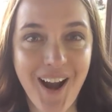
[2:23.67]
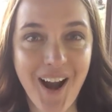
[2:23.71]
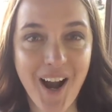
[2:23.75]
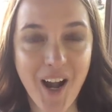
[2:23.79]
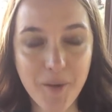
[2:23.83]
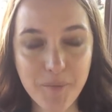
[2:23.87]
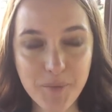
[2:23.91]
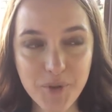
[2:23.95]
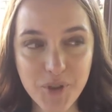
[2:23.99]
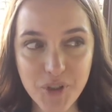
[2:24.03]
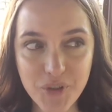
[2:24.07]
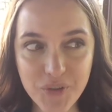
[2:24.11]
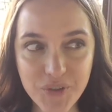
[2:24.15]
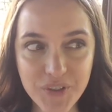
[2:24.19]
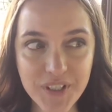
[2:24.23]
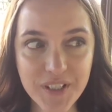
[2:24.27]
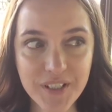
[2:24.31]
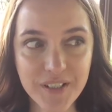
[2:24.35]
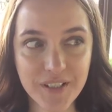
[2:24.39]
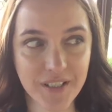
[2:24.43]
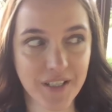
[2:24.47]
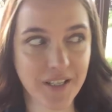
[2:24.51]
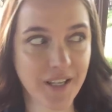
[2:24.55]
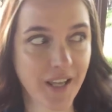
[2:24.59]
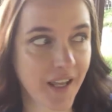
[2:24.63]
I'm
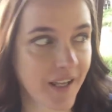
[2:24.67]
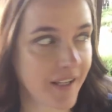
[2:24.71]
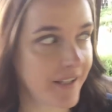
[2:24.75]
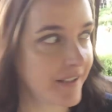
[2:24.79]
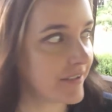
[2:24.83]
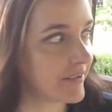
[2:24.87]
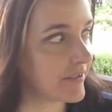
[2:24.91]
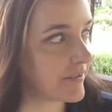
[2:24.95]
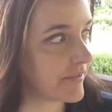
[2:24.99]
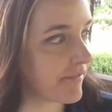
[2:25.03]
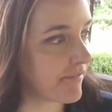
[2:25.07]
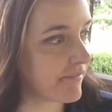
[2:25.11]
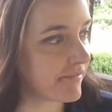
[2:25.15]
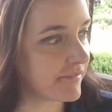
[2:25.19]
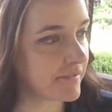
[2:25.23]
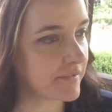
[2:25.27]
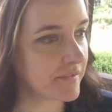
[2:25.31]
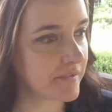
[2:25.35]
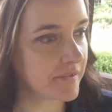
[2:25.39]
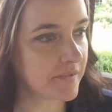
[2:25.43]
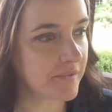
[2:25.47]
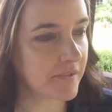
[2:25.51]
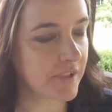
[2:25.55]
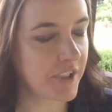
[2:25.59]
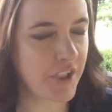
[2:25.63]
choosing to get
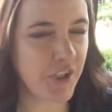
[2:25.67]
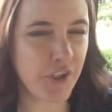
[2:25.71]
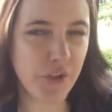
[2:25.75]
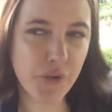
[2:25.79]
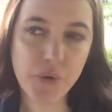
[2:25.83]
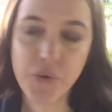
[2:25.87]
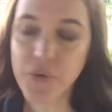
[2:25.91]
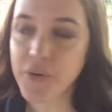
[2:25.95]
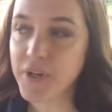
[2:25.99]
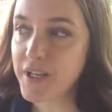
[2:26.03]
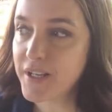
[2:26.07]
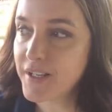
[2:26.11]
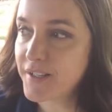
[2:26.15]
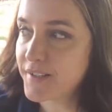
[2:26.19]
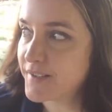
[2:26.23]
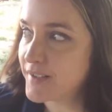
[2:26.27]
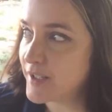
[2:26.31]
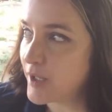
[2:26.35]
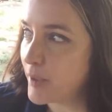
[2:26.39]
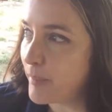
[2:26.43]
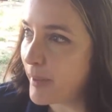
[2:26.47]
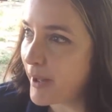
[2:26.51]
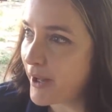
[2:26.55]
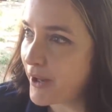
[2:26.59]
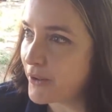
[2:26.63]
curious
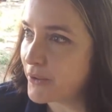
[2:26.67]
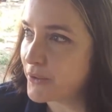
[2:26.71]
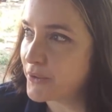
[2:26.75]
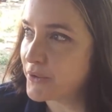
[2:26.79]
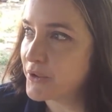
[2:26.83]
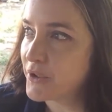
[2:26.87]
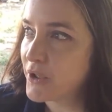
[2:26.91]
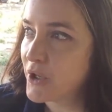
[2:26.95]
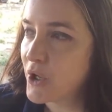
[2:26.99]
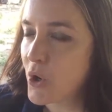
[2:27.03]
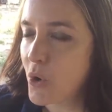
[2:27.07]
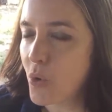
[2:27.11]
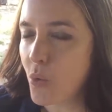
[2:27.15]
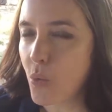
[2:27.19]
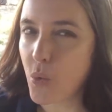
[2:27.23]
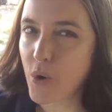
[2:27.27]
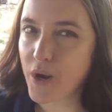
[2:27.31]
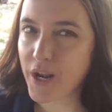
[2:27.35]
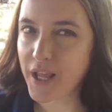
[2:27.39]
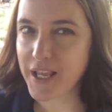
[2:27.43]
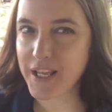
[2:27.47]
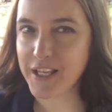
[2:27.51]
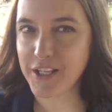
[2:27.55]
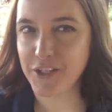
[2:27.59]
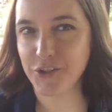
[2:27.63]
about what
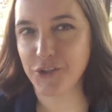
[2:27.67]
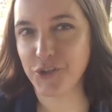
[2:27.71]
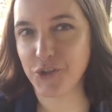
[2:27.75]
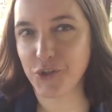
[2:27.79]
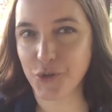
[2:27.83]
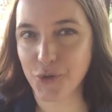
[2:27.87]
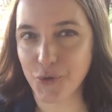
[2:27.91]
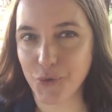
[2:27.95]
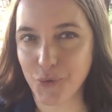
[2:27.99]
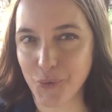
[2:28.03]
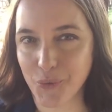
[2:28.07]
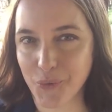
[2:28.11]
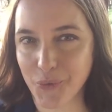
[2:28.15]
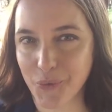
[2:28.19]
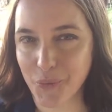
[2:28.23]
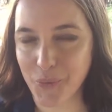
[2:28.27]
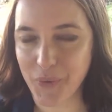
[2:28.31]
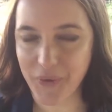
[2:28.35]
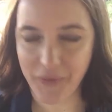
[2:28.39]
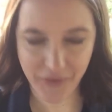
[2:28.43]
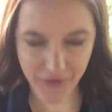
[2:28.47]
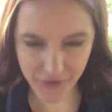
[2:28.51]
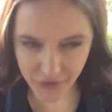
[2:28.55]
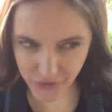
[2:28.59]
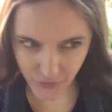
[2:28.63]
I can do
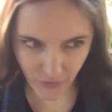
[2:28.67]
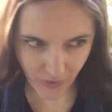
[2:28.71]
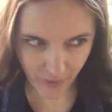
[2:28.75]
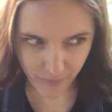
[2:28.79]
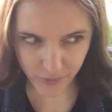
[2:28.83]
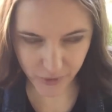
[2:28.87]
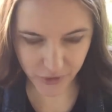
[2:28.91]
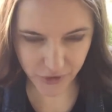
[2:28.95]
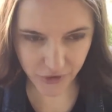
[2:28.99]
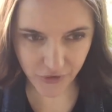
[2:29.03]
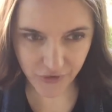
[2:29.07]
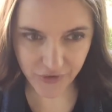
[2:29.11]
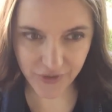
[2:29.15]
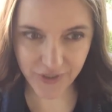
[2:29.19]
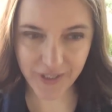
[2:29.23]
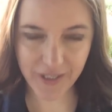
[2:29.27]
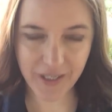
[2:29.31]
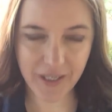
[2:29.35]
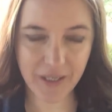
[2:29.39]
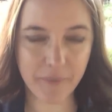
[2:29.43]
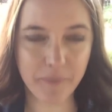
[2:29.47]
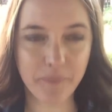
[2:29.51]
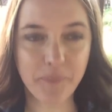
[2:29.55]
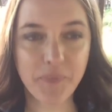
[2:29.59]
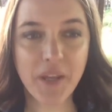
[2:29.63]
with the new
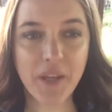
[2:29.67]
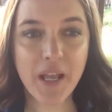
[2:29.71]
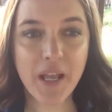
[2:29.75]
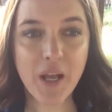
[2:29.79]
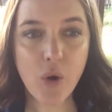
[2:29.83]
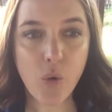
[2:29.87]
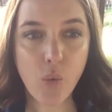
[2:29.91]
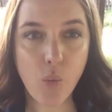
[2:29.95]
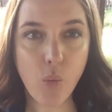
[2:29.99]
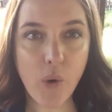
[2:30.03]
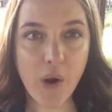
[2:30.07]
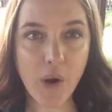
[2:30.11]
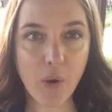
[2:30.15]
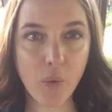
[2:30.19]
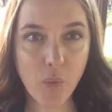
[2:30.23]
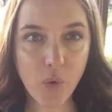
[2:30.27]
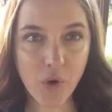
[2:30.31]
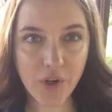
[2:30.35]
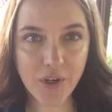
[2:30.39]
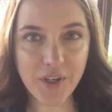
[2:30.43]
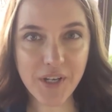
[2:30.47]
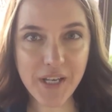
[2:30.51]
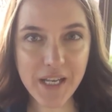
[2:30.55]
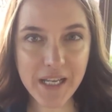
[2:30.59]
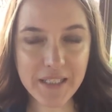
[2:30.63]
opportunity where
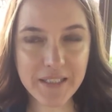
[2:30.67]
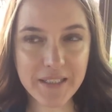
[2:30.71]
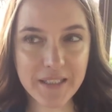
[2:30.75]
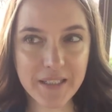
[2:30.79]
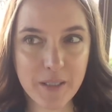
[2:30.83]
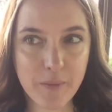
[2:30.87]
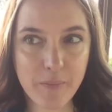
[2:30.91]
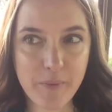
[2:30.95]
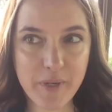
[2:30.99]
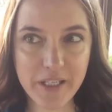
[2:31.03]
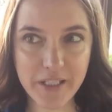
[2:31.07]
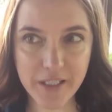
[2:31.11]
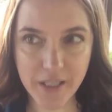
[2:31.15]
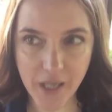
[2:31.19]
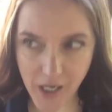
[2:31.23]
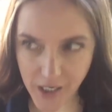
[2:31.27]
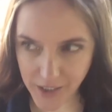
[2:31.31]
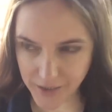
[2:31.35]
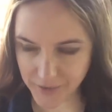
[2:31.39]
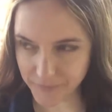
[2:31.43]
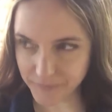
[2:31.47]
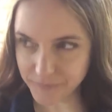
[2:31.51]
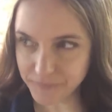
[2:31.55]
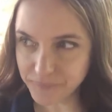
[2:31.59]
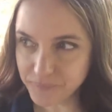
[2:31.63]
work needs to be
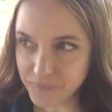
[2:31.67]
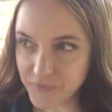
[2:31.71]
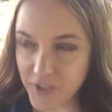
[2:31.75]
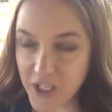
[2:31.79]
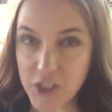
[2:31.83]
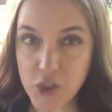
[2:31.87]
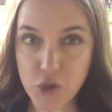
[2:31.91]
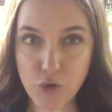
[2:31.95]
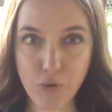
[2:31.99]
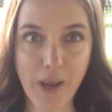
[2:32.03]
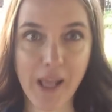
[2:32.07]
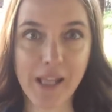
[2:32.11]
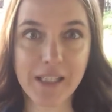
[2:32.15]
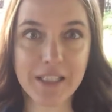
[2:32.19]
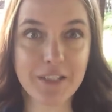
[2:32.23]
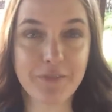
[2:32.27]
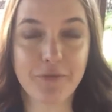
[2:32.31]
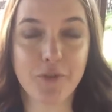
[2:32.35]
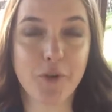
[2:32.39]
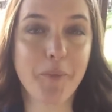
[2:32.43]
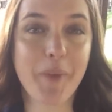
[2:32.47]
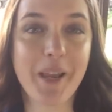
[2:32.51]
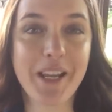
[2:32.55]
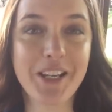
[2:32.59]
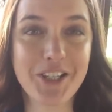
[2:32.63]
done, a
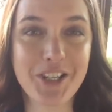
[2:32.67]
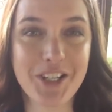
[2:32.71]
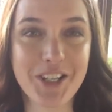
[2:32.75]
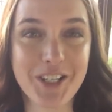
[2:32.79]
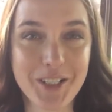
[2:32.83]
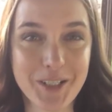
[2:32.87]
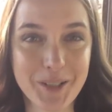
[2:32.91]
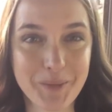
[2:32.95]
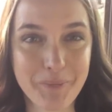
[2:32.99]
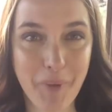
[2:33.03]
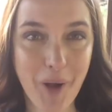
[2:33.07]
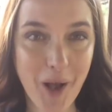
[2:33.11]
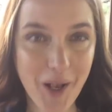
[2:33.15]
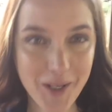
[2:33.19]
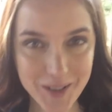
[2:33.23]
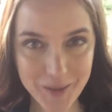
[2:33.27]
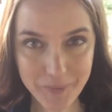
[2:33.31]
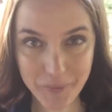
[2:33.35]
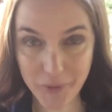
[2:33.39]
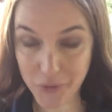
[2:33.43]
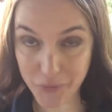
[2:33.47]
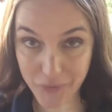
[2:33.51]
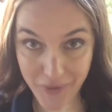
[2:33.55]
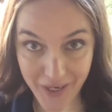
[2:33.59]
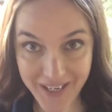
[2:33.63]
transformation is
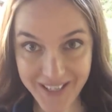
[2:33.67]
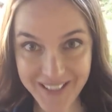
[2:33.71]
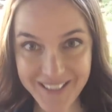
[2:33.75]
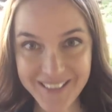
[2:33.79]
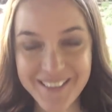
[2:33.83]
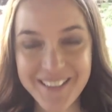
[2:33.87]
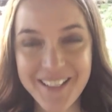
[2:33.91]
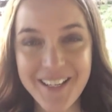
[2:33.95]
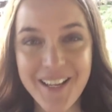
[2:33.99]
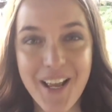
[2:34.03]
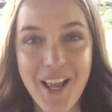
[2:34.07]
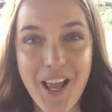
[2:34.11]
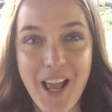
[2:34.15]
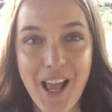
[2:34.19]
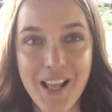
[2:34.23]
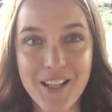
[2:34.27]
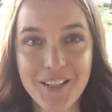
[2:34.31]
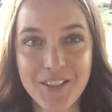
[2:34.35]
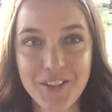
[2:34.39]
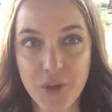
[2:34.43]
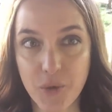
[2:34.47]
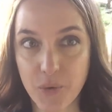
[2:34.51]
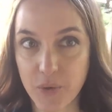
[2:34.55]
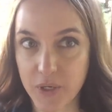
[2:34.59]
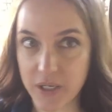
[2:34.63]
possible, right?
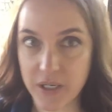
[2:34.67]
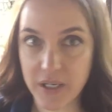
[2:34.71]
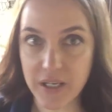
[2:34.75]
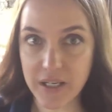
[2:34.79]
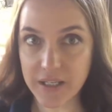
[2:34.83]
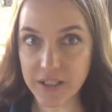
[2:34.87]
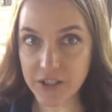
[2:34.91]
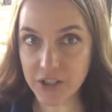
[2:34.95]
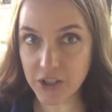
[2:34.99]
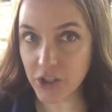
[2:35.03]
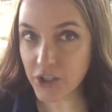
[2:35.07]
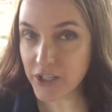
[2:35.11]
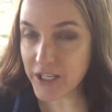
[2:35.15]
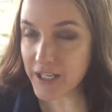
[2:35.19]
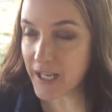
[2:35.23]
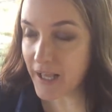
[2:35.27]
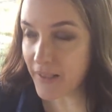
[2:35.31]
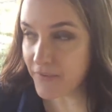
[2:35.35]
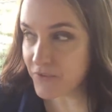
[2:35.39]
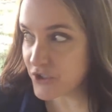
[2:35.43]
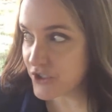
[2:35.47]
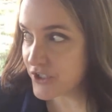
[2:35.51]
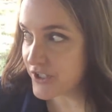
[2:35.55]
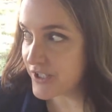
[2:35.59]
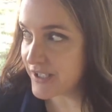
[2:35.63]
And so looking
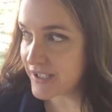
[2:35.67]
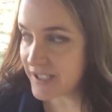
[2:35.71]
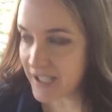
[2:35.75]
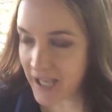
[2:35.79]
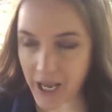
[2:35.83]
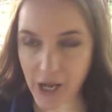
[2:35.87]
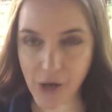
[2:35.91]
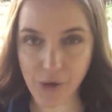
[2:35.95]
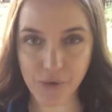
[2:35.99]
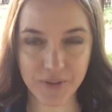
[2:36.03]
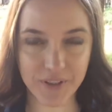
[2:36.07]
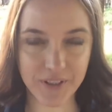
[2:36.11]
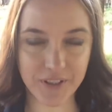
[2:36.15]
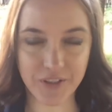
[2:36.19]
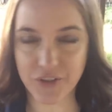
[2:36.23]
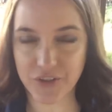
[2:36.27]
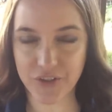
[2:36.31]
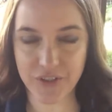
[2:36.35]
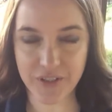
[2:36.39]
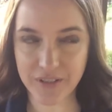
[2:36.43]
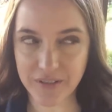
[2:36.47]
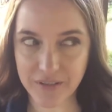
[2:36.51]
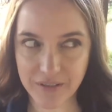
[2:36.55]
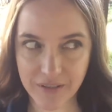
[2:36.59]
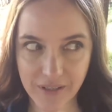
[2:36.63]
at just this house, it's
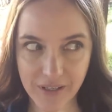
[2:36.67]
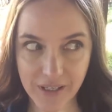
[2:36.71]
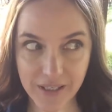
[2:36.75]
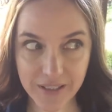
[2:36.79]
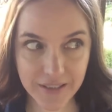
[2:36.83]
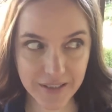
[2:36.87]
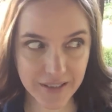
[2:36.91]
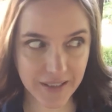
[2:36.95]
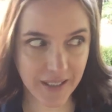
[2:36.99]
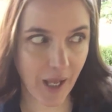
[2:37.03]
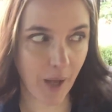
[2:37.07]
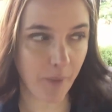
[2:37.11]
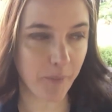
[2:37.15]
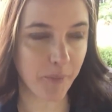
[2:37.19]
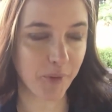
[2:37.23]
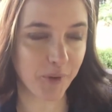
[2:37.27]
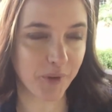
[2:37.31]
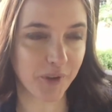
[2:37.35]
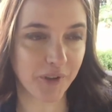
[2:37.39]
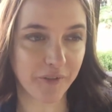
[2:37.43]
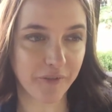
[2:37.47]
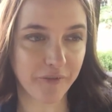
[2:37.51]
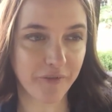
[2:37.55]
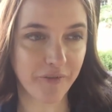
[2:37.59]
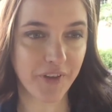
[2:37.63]
just this
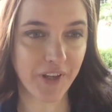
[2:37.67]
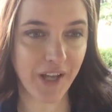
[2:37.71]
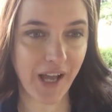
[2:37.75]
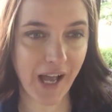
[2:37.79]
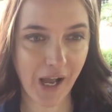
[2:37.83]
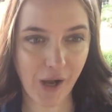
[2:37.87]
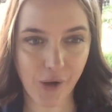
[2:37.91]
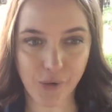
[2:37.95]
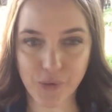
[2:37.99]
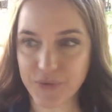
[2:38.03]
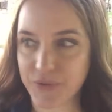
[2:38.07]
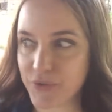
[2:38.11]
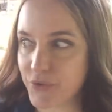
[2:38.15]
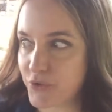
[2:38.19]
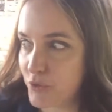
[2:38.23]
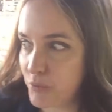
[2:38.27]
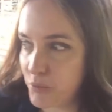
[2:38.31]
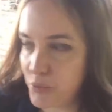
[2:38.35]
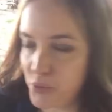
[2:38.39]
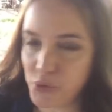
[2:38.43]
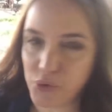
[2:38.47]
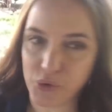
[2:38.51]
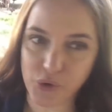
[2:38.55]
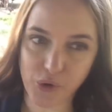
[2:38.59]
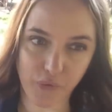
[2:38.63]
example of the house. There's a
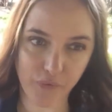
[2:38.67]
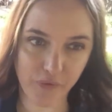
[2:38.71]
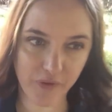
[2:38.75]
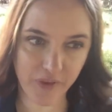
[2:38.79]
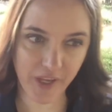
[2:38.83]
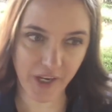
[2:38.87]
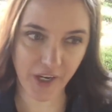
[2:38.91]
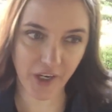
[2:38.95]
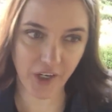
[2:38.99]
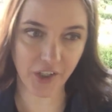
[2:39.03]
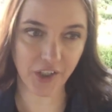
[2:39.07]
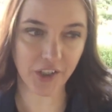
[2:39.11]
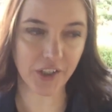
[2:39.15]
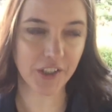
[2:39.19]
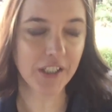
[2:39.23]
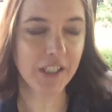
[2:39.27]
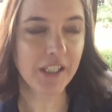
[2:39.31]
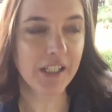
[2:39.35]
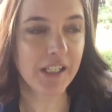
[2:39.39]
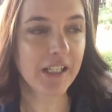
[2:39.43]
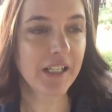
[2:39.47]
pool over there.